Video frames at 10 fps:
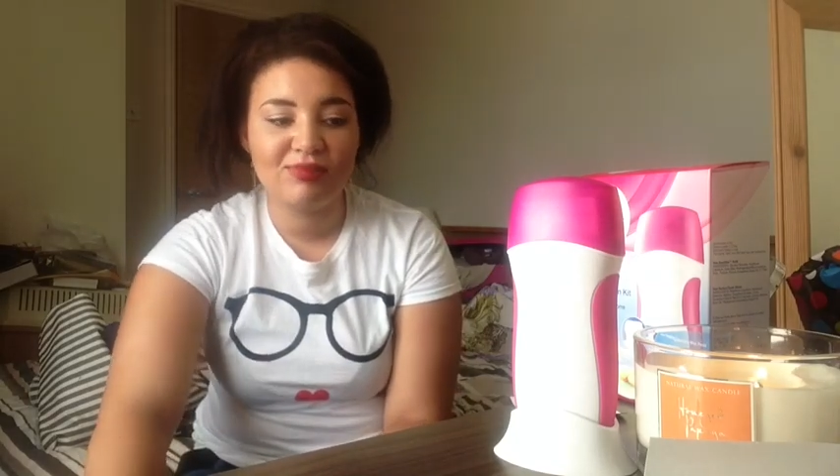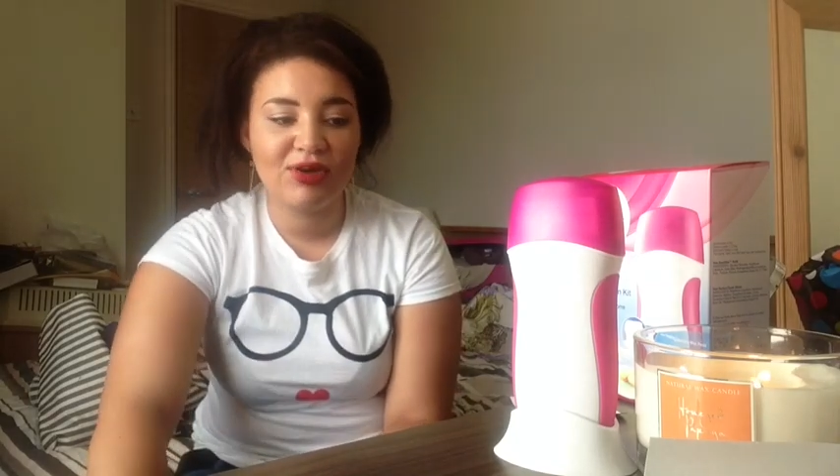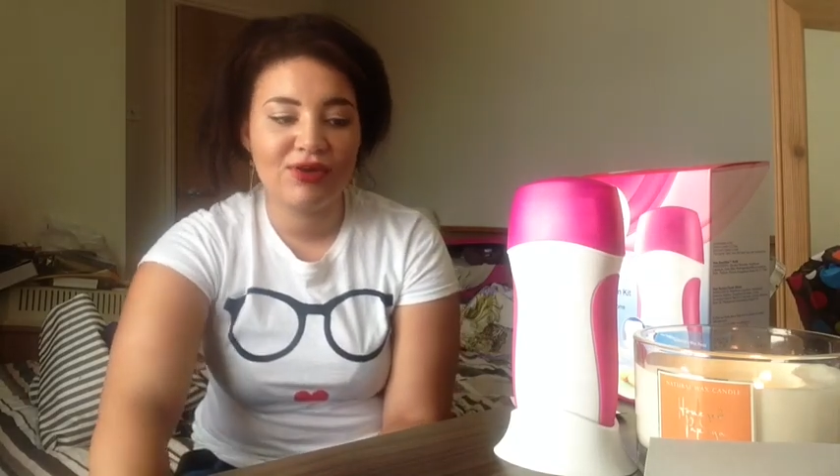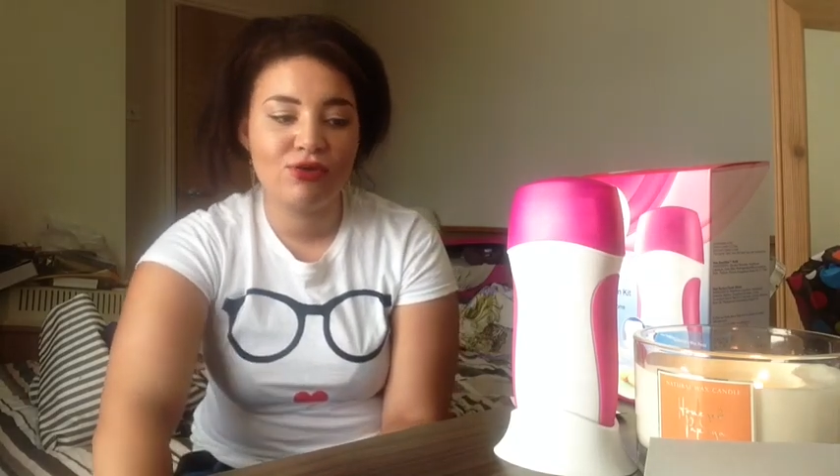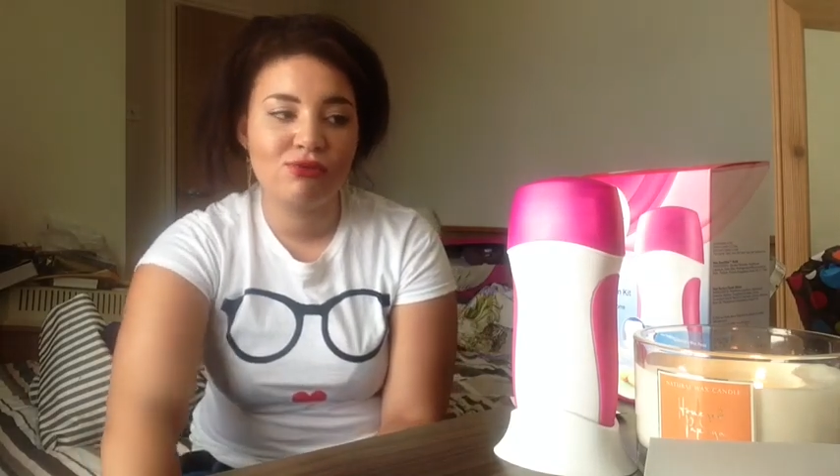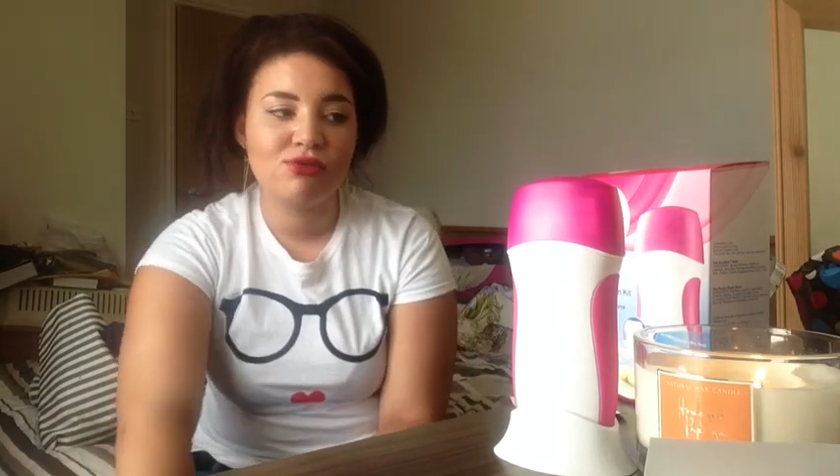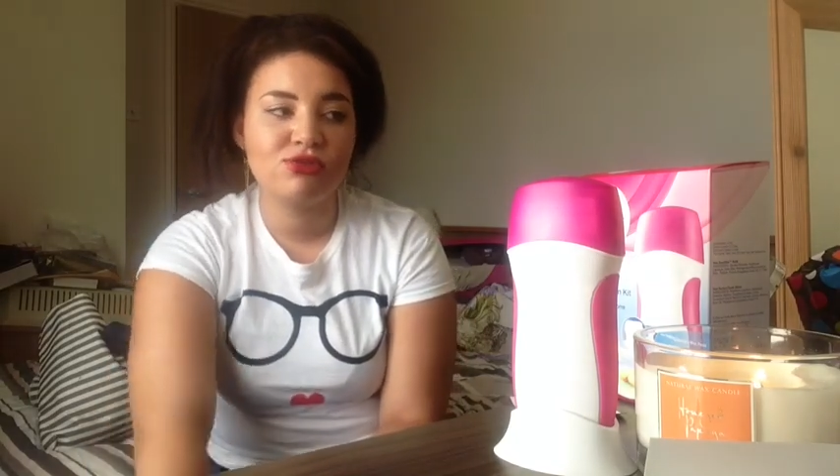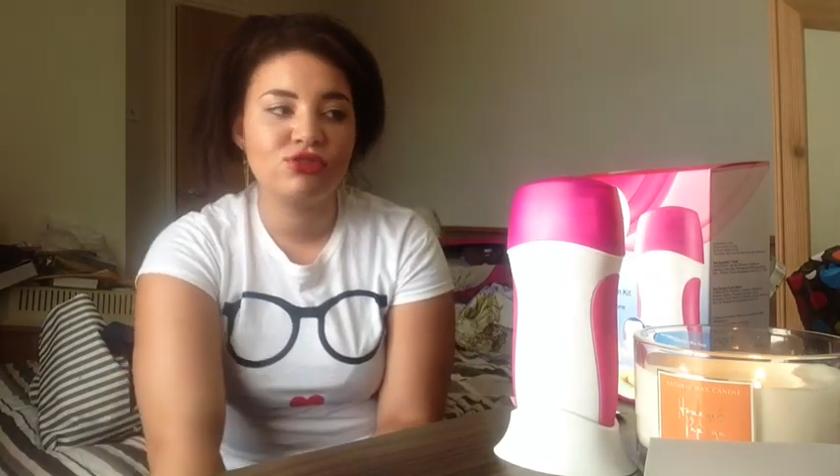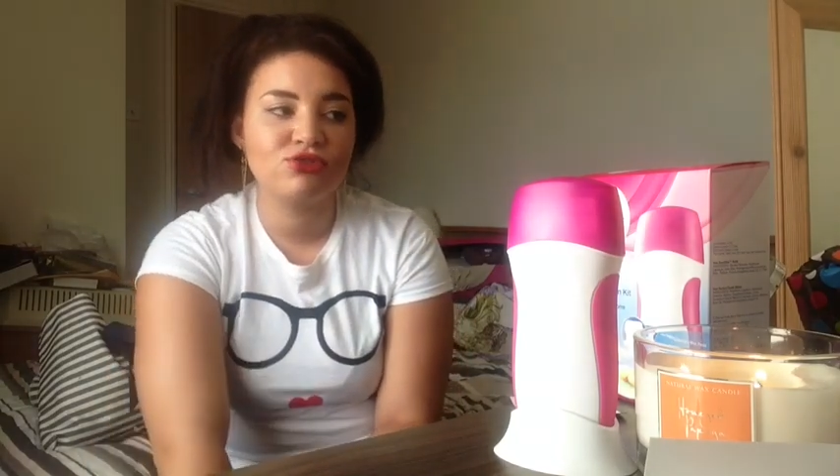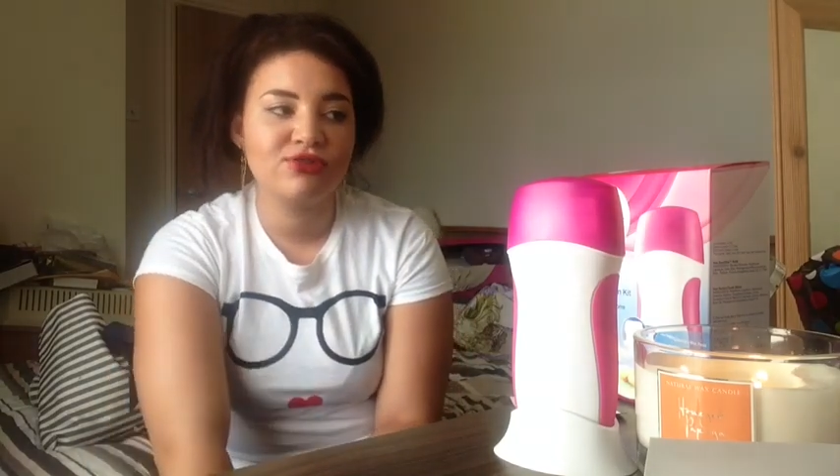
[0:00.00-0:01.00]
by hot
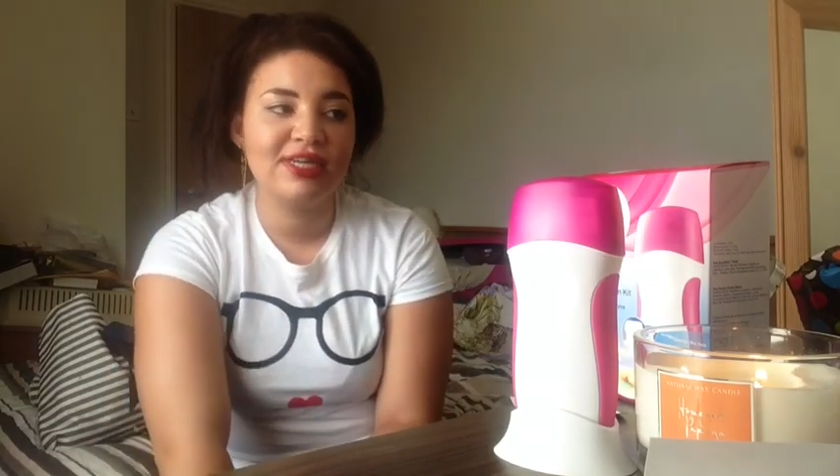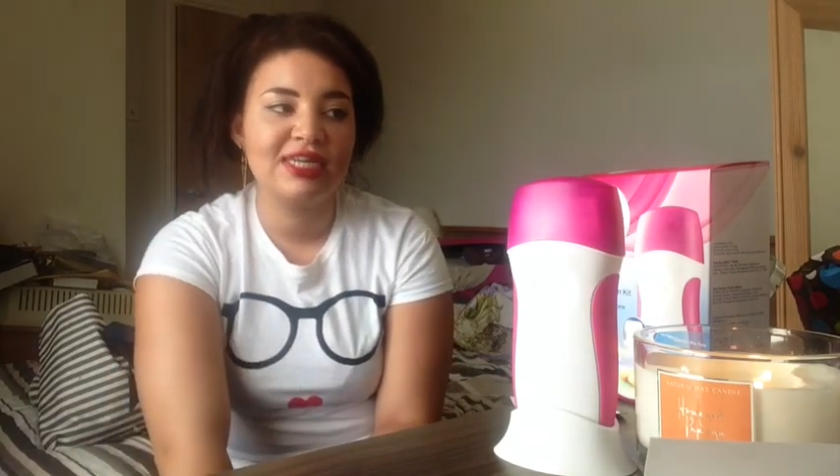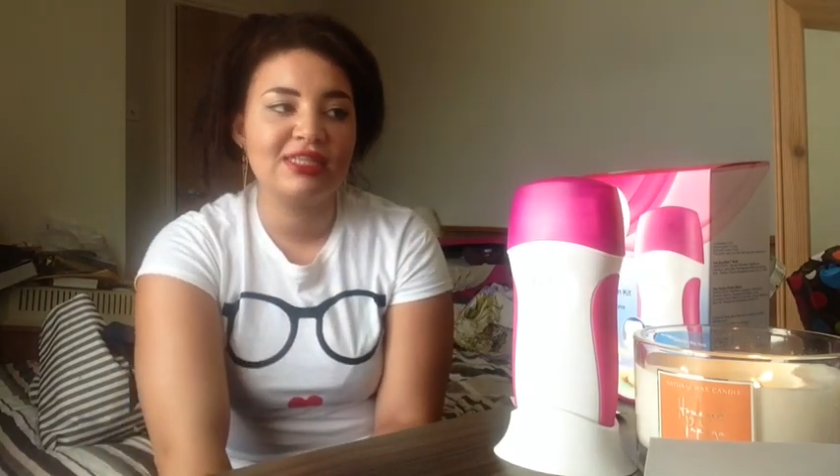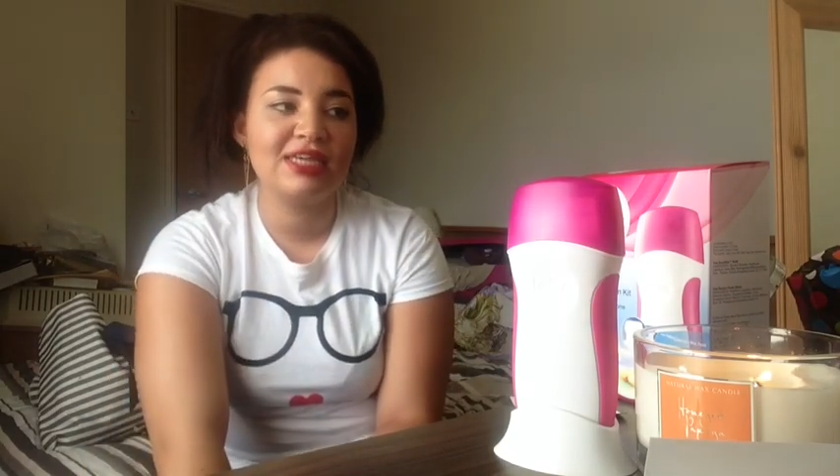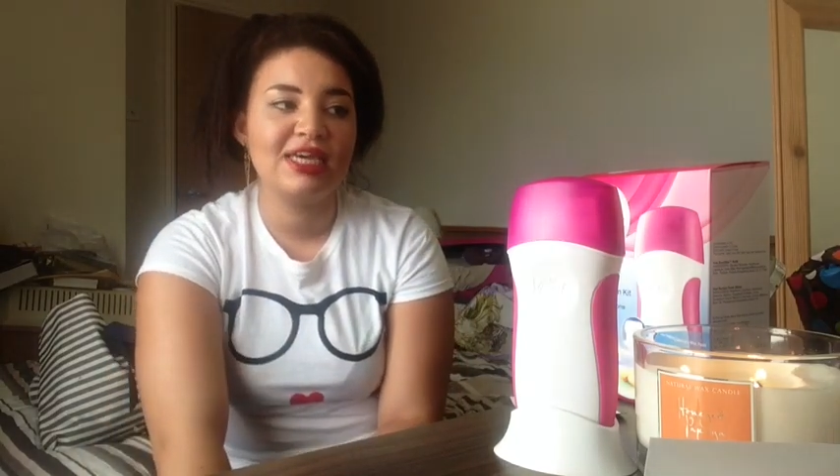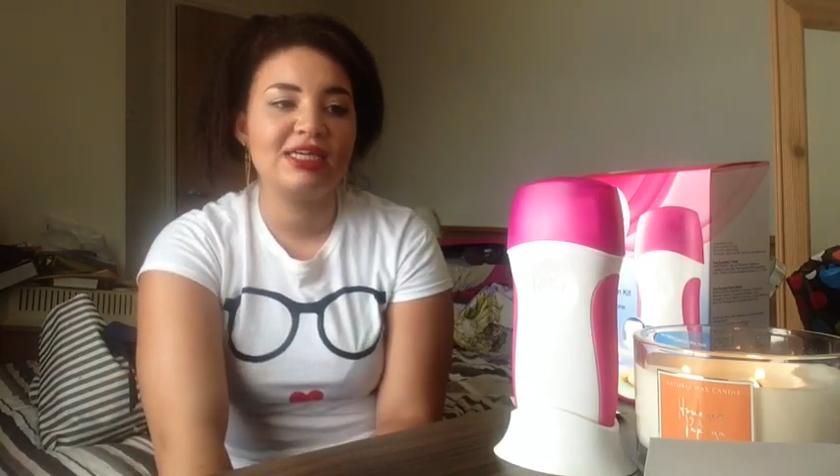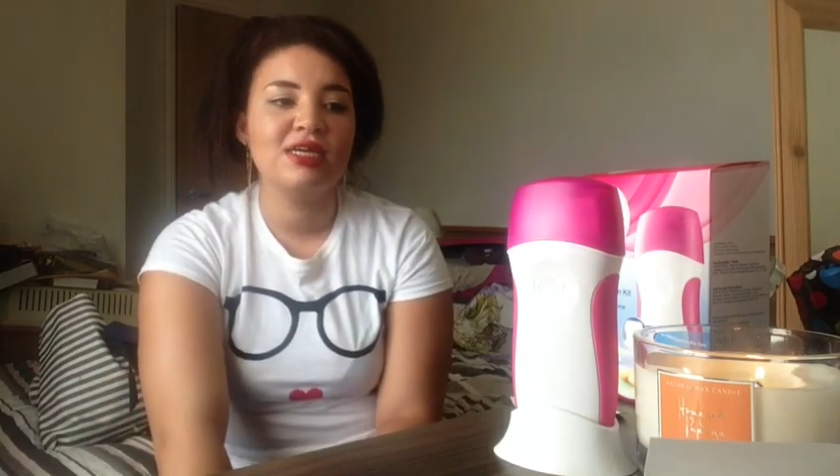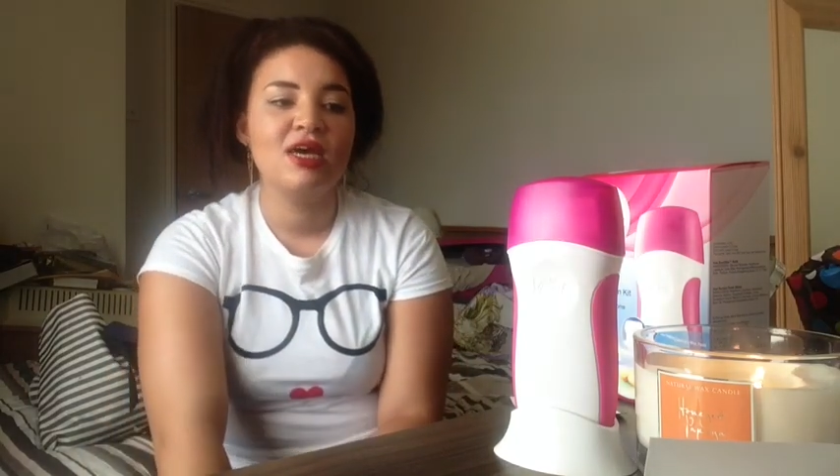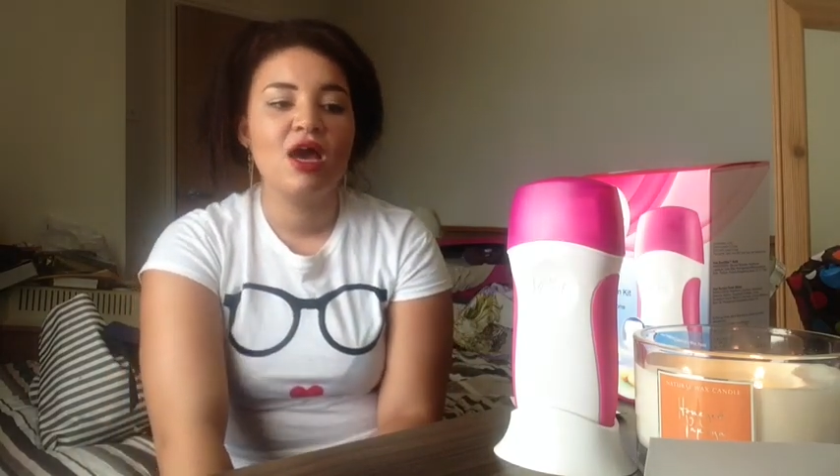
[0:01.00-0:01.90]
water or anything.